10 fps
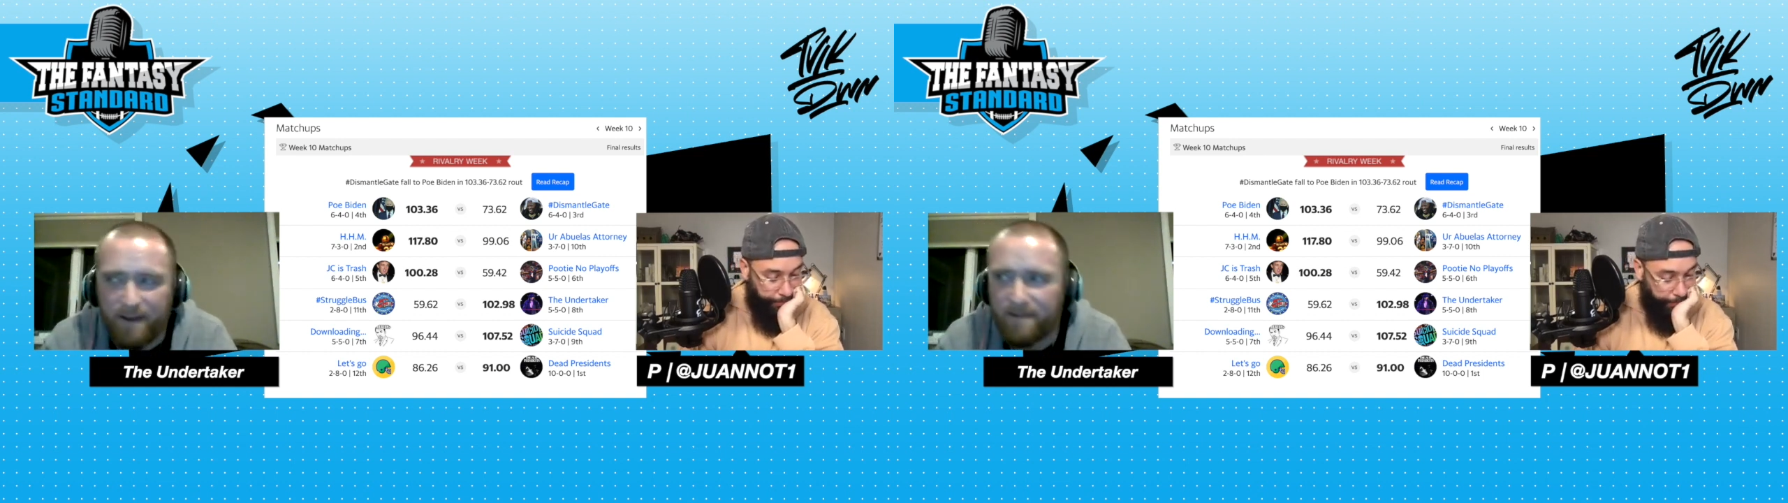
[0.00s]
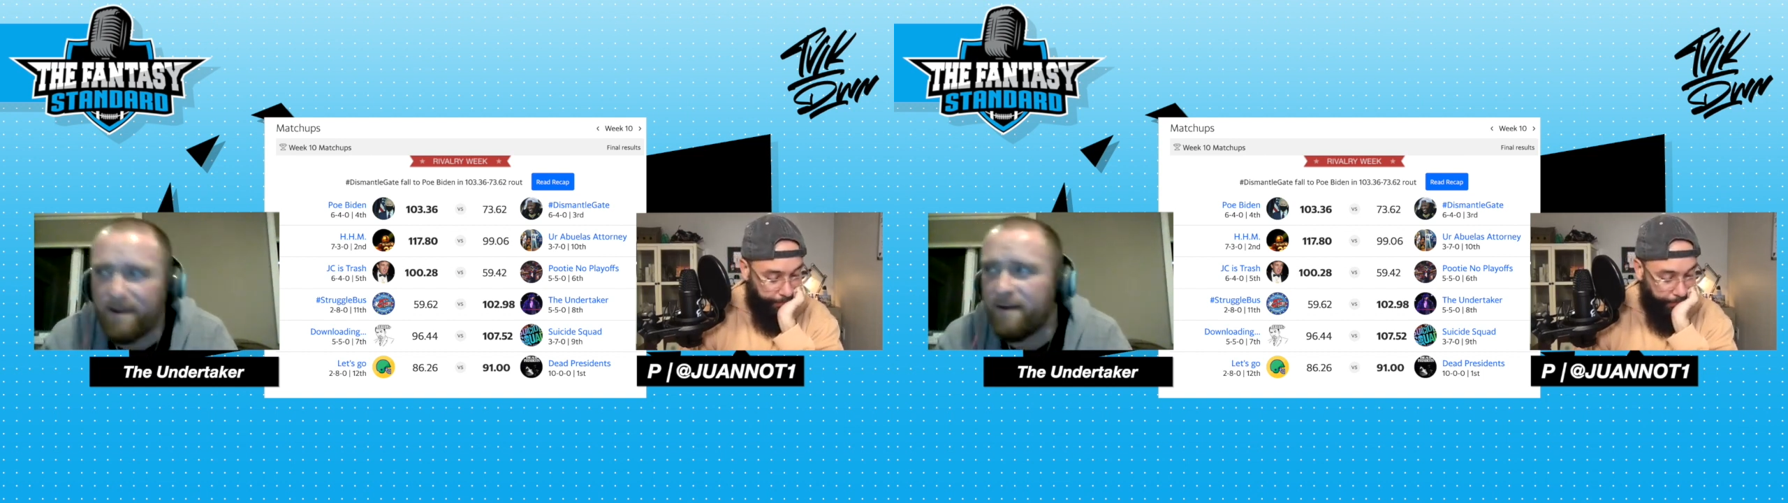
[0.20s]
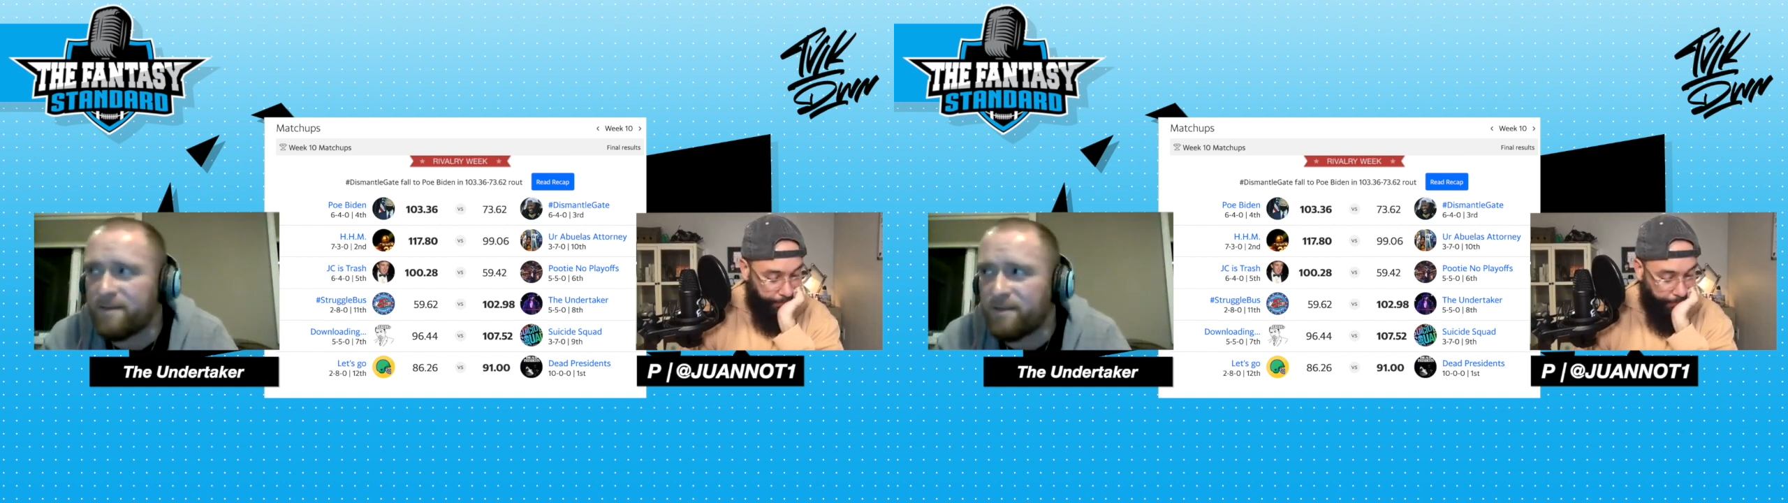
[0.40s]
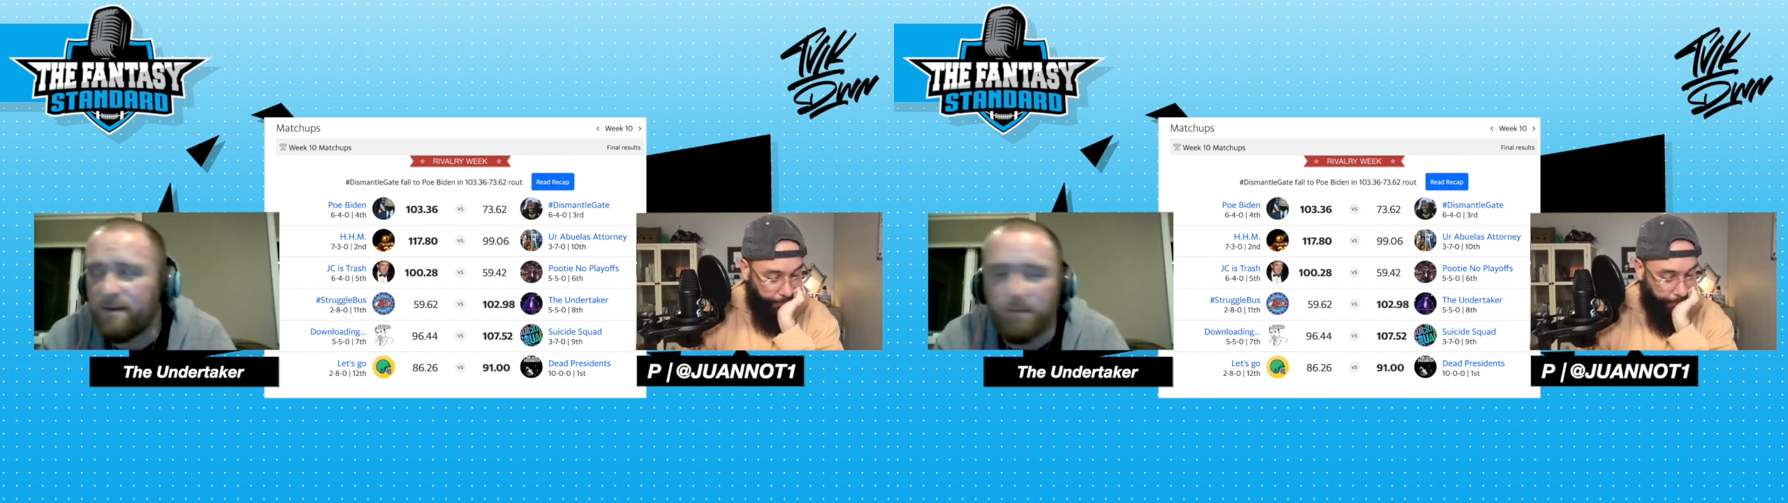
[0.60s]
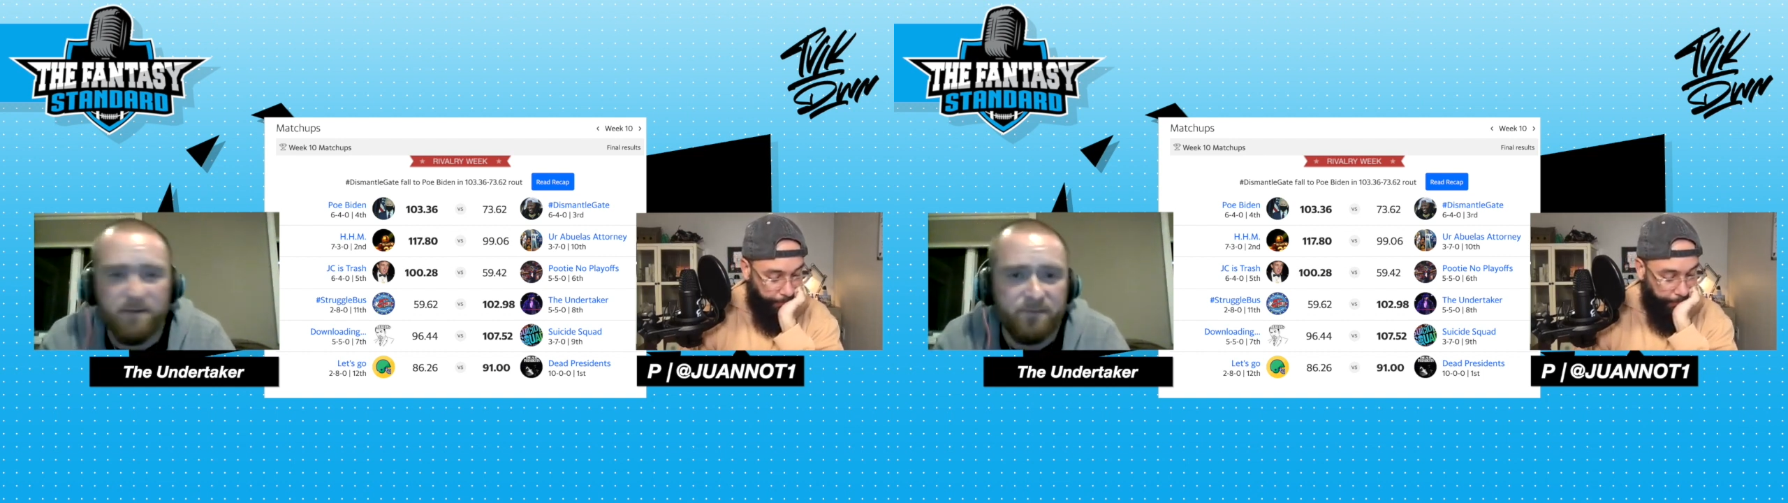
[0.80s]
kind of stayed
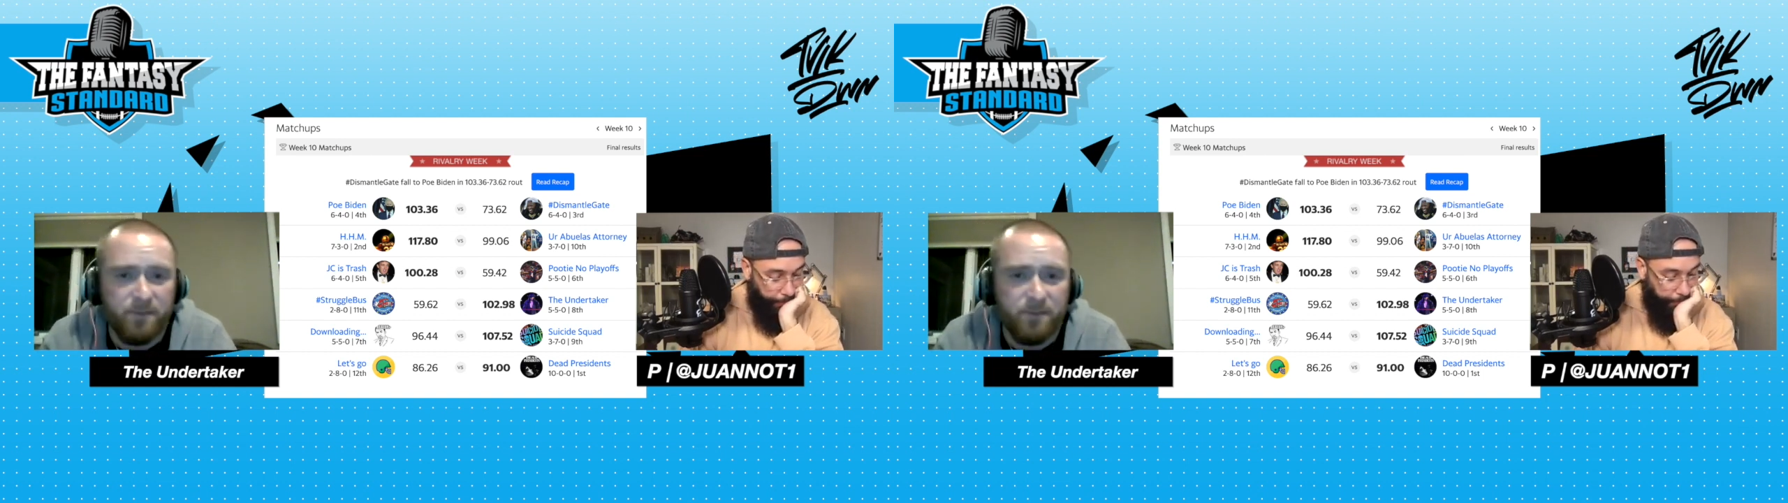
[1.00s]
away from